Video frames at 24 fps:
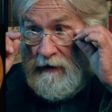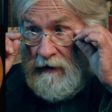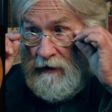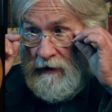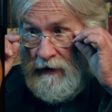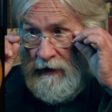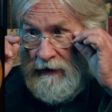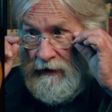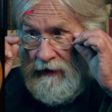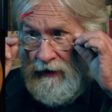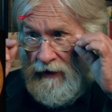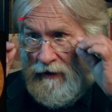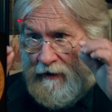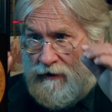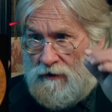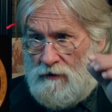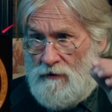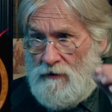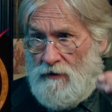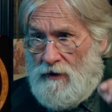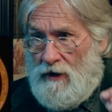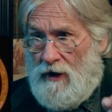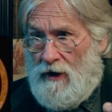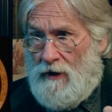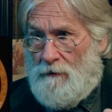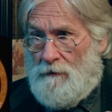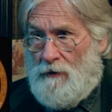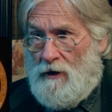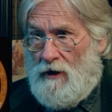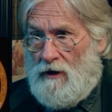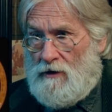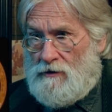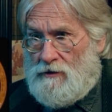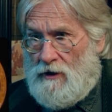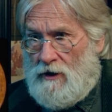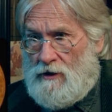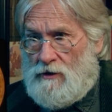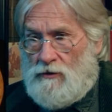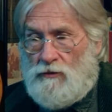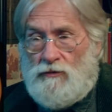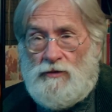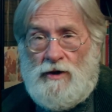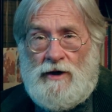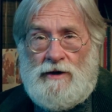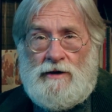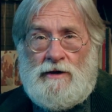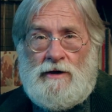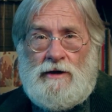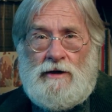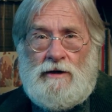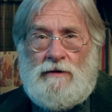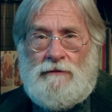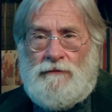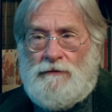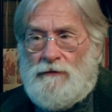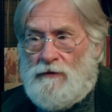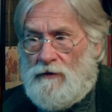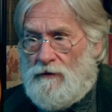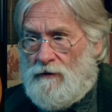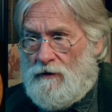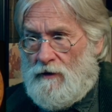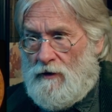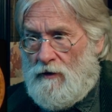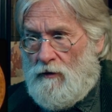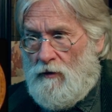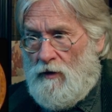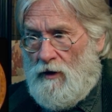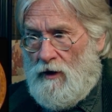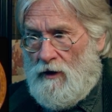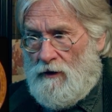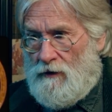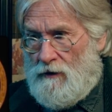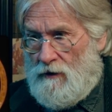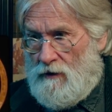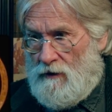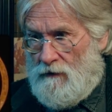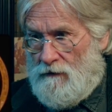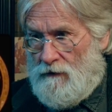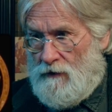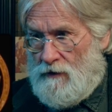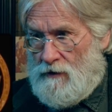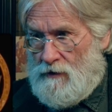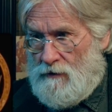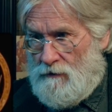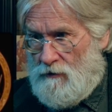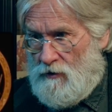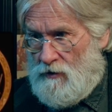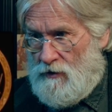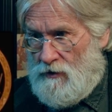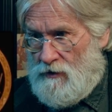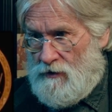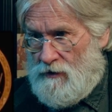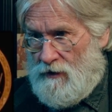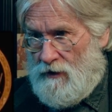All right, now I apologize right now for the quality of these images.